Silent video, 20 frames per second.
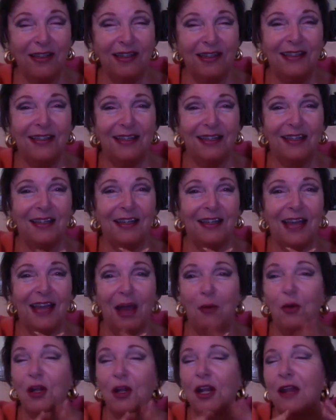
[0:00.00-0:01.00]
I
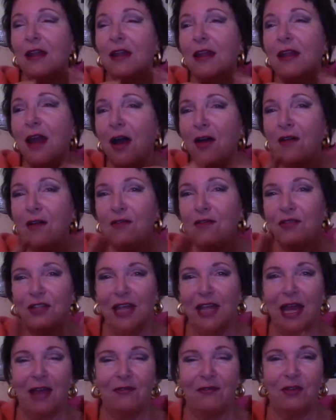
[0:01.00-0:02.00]
would love to
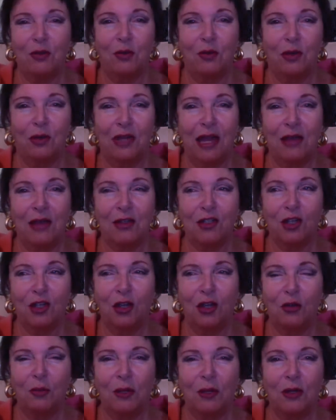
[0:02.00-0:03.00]
have you on our
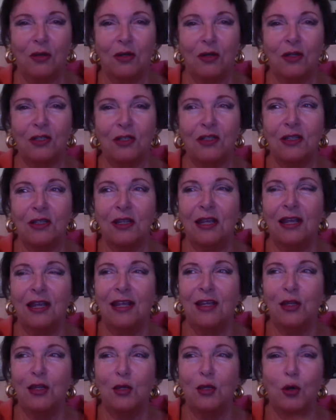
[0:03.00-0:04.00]
show, because
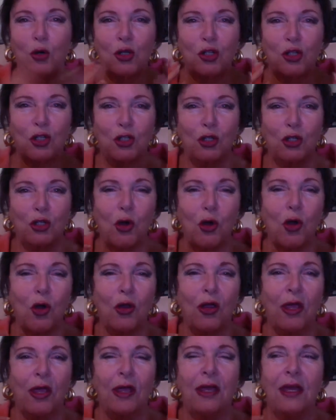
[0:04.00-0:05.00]
your
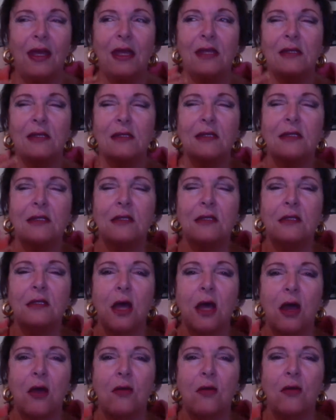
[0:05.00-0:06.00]
story is
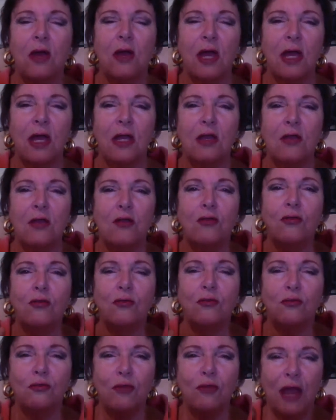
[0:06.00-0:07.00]
so
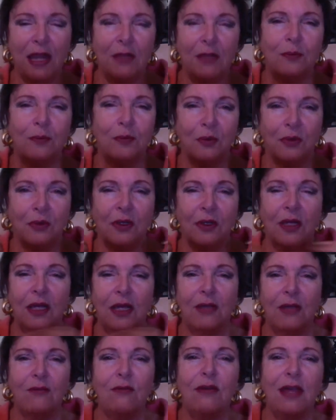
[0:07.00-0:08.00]
incredible.
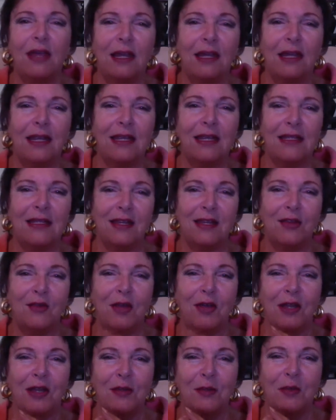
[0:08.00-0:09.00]
It really is
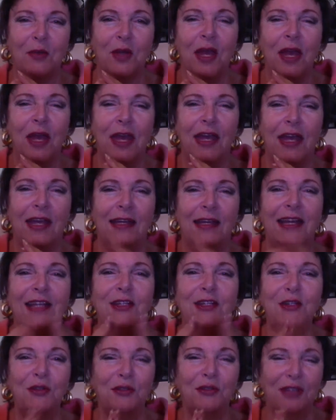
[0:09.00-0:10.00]
incredible. And I
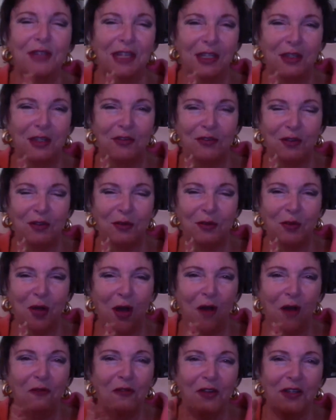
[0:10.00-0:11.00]
do think of you
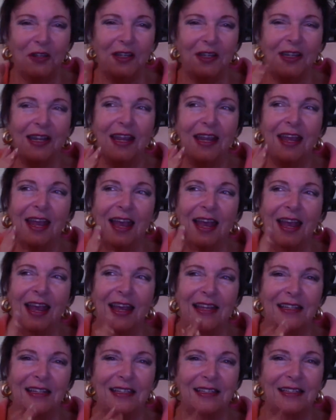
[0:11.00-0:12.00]
often. And